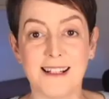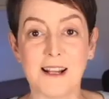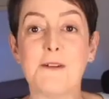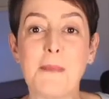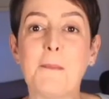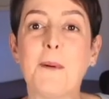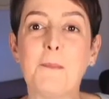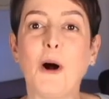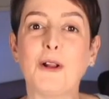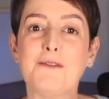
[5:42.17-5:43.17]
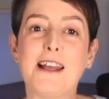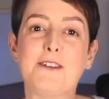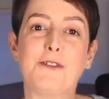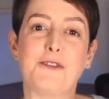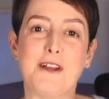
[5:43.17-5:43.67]
Now remember,
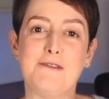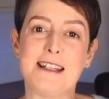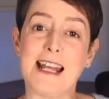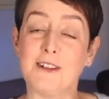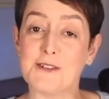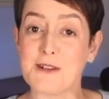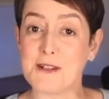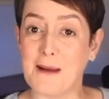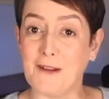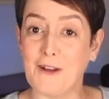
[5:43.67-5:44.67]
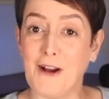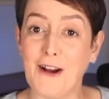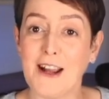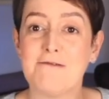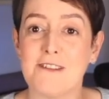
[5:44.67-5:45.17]
polyvagal theory tells us about the
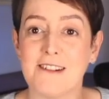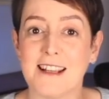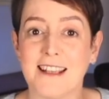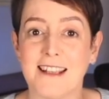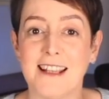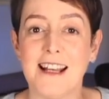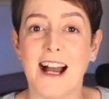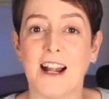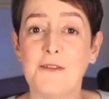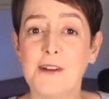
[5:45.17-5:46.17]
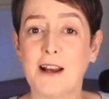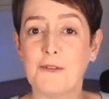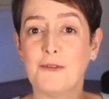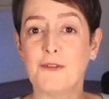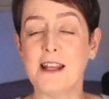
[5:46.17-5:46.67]
hierarchy, and if you have
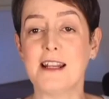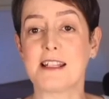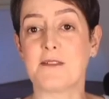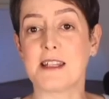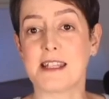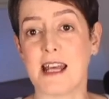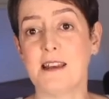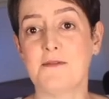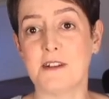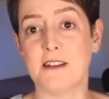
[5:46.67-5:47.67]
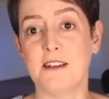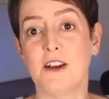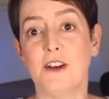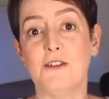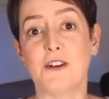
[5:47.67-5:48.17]
feelings of safety,
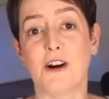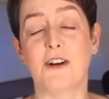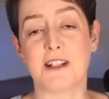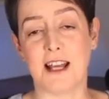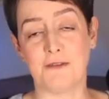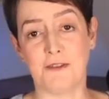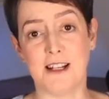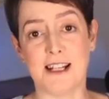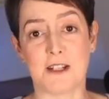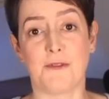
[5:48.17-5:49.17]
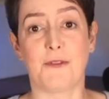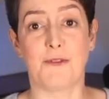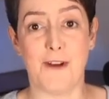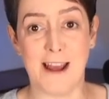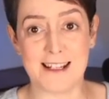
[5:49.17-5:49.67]
you can't have feelings of
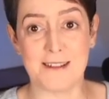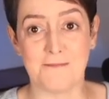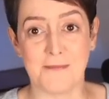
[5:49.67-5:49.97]
threat.